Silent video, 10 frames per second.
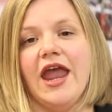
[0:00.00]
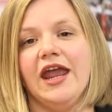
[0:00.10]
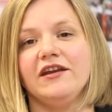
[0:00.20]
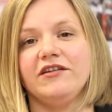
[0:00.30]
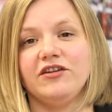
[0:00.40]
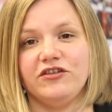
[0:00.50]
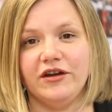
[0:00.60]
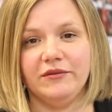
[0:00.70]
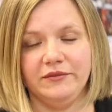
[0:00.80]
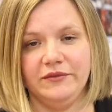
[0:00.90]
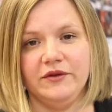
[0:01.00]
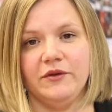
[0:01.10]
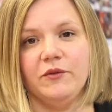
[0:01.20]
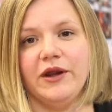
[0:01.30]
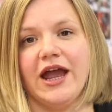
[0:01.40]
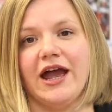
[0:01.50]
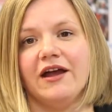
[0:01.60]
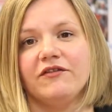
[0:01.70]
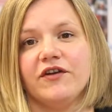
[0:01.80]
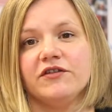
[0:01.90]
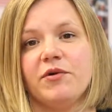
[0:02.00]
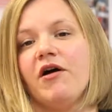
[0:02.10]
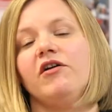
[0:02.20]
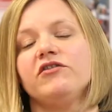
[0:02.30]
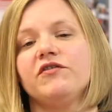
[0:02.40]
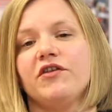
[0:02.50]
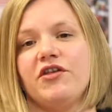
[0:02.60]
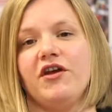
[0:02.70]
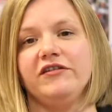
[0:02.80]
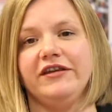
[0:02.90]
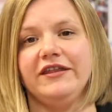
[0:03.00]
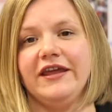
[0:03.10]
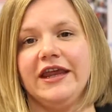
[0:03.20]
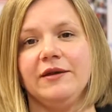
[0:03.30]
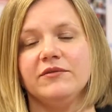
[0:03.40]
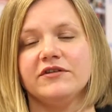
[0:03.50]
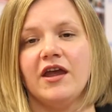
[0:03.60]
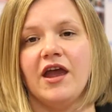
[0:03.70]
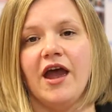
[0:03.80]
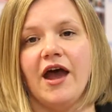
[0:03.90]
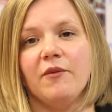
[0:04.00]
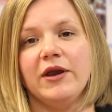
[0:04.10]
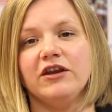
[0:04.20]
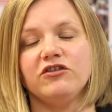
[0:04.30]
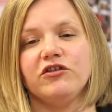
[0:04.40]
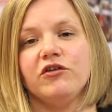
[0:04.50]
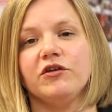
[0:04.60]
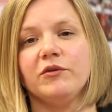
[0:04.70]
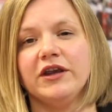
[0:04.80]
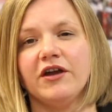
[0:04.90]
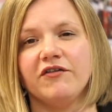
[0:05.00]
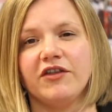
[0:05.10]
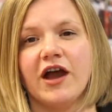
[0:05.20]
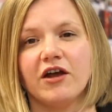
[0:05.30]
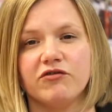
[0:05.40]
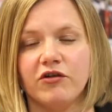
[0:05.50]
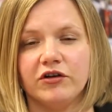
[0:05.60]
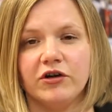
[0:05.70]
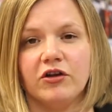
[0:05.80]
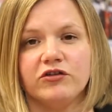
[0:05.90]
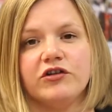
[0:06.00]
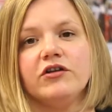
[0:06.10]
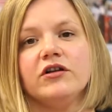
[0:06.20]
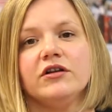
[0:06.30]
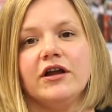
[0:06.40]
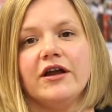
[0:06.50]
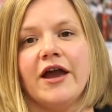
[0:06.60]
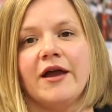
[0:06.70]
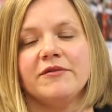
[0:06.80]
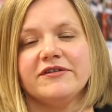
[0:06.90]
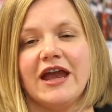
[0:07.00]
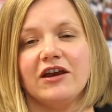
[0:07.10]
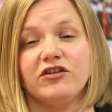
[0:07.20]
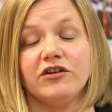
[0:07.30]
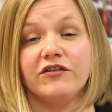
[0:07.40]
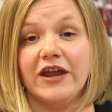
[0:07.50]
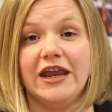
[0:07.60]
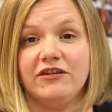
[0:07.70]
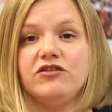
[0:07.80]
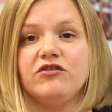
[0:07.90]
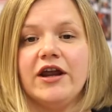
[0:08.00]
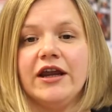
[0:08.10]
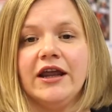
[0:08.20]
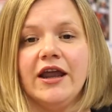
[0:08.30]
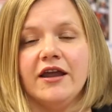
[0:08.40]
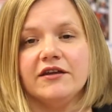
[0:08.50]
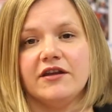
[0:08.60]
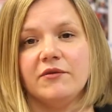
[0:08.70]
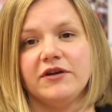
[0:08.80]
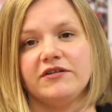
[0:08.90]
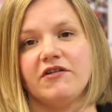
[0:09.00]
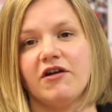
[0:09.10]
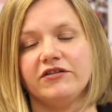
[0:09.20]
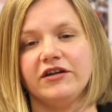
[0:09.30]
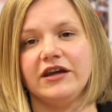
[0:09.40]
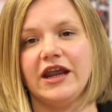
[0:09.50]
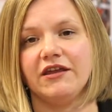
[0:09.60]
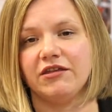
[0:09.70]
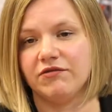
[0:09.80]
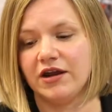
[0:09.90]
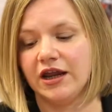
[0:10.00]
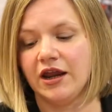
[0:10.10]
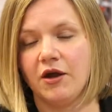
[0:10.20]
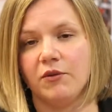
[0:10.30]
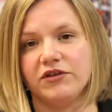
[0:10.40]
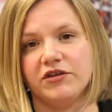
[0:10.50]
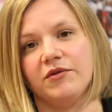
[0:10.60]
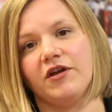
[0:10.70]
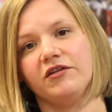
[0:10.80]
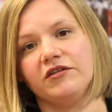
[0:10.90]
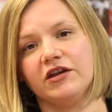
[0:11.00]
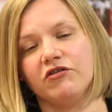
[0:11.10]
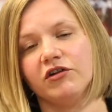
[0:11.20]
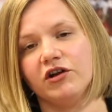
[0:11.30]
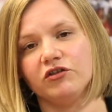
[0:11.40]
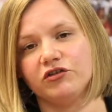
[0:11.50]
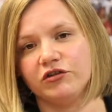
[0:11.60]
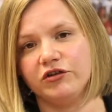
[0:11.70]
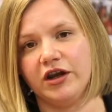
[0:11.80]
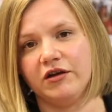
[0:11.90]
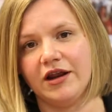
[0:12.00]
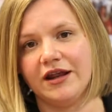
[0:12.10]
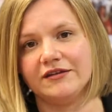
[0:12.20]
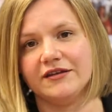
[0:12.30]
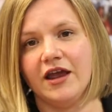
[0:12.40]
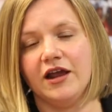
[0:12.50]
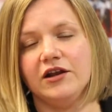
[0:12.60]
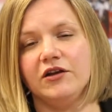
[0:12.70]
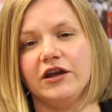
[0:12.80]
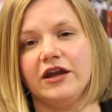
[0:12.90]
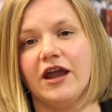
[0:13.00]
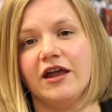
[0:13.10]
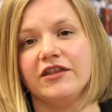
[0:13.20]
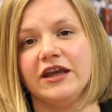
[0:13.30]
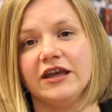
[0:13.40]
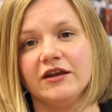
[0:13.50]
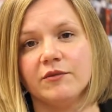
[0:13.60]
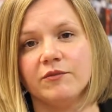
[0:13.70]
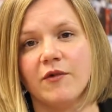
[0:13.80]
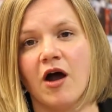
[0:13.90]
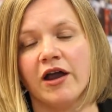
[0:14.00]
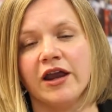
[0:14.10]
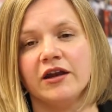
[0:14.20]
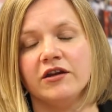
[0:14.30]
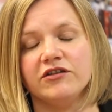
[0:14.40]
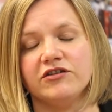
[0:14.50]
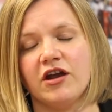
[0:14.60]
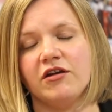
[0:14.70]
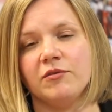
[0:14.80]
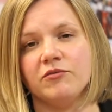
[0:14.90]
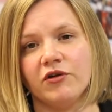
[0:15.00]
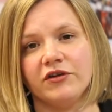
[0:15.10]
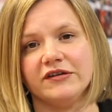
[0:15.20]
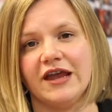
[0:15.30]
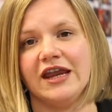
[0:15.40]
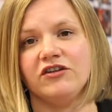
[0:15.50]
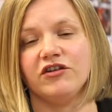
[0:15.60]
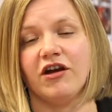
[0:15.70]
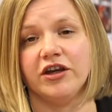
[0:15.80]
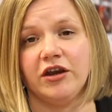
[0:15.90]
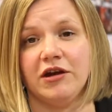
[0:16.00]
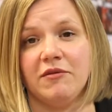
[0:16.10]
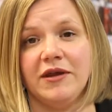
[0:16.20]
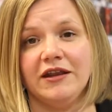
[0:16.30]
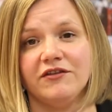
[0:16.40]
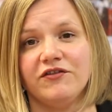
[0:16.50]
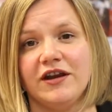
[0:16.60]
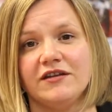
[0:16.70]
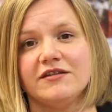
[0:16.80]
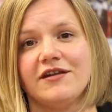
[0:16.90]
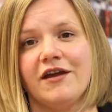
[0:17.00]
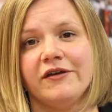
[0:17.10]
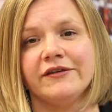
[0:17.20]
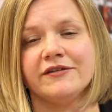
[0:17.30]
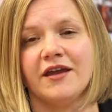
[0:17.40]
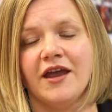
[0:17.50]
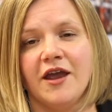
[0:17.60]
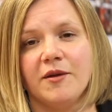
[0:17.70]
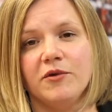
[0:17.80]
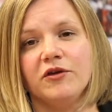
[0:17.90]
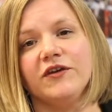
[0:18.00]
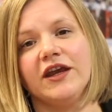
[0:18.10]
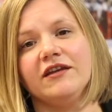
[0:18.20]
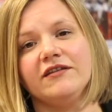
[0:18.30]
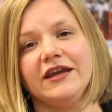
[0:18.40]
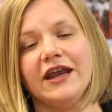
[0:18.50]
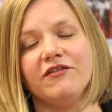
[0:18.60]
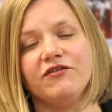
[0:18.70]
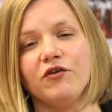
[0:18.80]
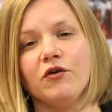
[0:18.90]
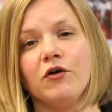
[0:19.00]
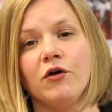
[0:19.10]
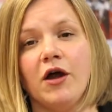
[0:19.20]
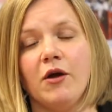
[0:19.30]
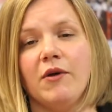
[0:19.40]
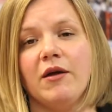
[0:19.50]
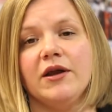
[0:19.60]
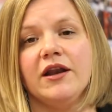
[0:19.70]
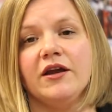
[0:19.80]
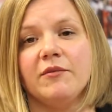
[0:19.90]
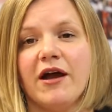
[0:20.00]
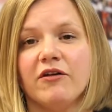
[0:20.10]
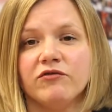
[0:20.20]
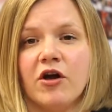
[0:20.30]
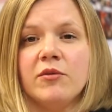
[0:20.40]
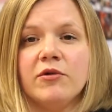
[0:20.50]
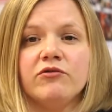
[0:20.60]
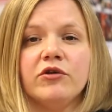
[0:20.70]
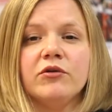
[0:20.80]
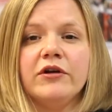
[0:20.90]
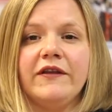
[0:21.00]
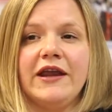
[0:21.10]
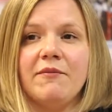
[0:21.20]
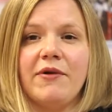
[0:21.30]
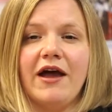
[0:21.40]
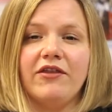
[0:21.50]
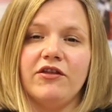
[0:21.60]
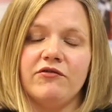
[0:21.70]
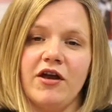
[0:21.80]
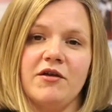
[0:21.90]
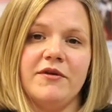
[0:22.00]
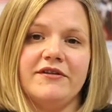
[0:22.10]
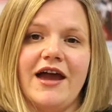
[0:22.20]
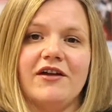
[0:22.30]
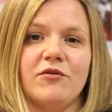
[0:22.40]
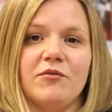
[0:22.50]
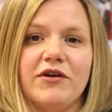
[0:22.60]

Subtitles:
In addition, we have, as part of the 30 themes, we ensure that we cover that chronological section for history. So we start in year 3 with some of those chronological units, looking at the Iron and Stone and Bronze Age. In our unit Meet the Flintstones, moving into year 4 where we learn about Roman rule and the impact that the Romans had on